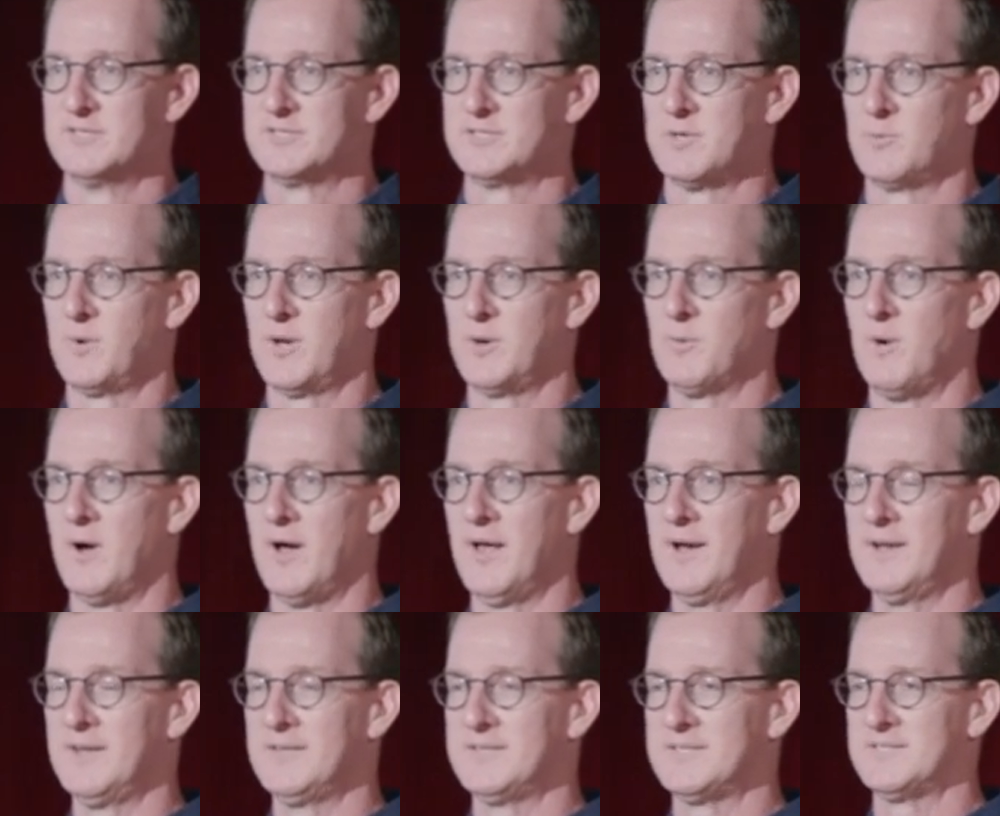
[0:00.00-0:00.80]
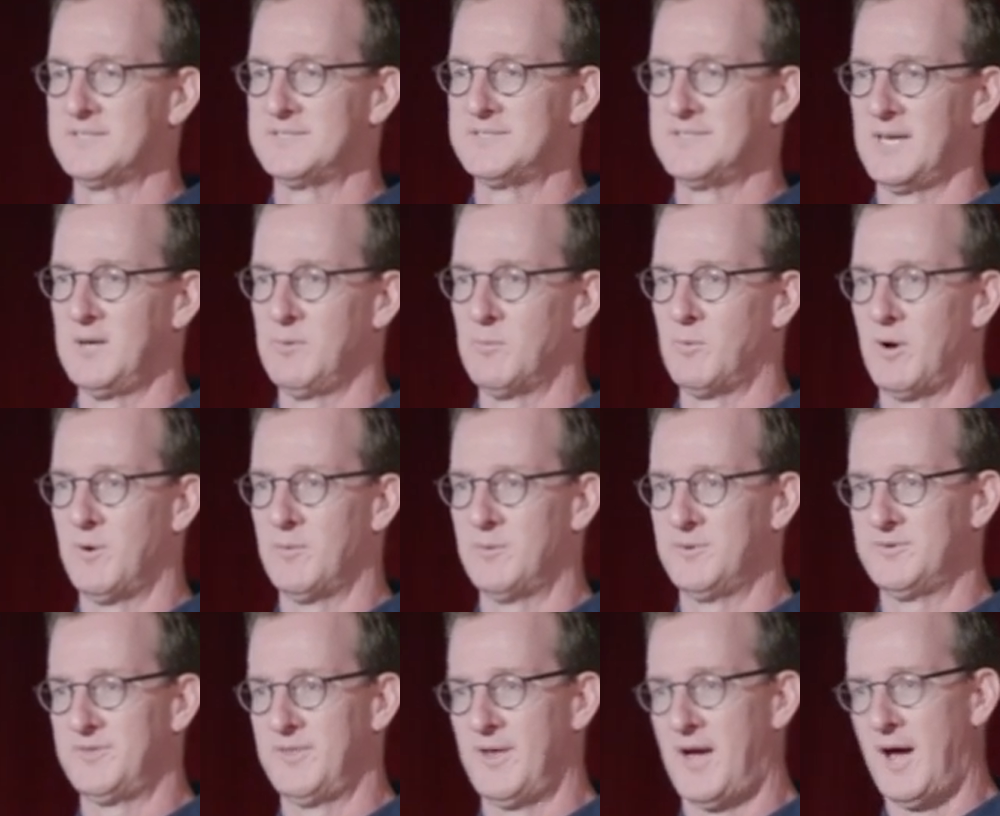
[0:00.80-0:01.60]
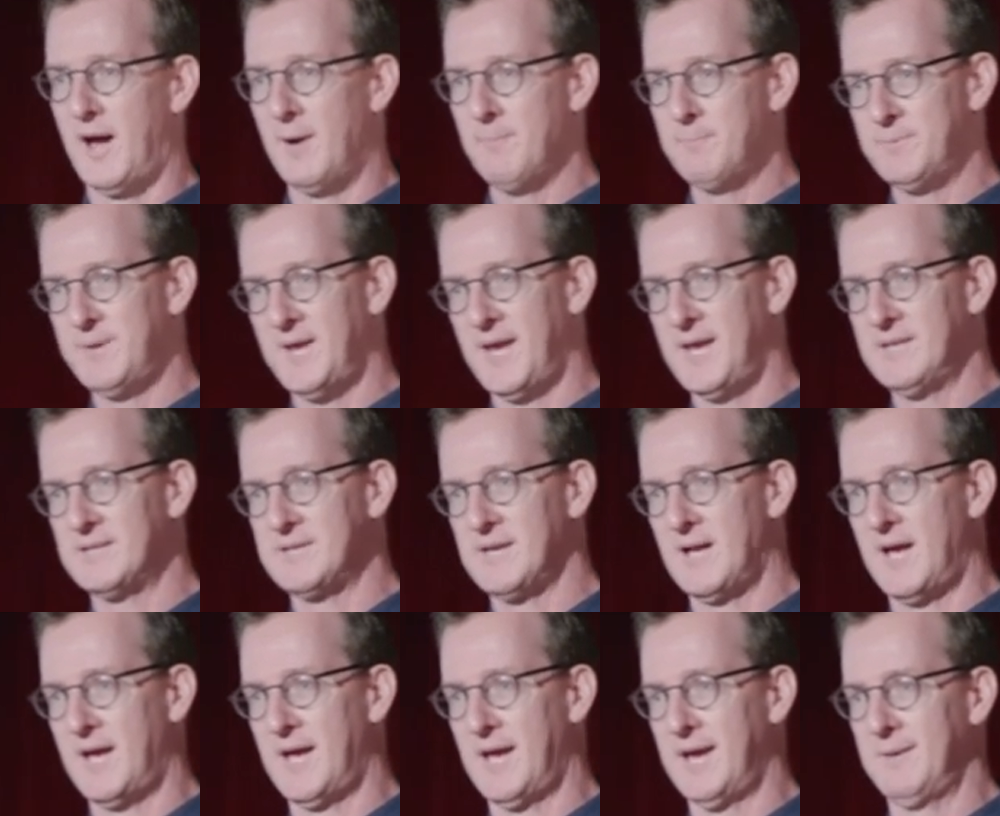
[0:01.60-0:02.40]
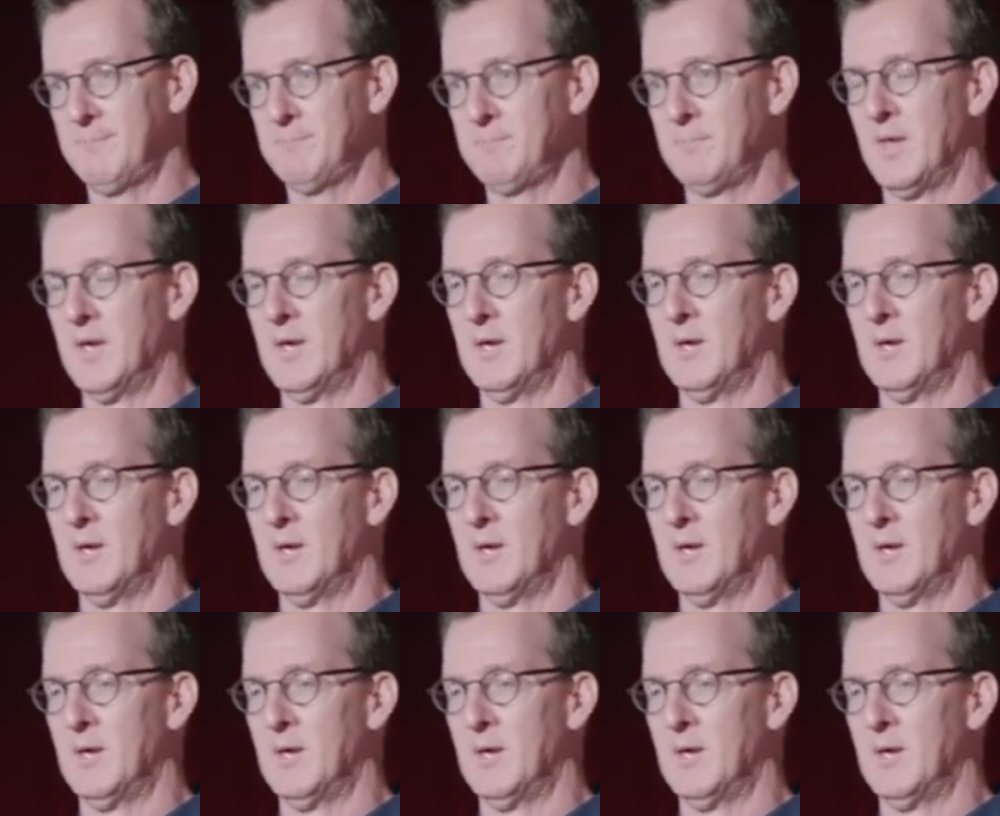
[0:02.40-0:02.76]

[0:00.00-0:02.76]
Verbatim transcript: So we wanted to see what was the update time,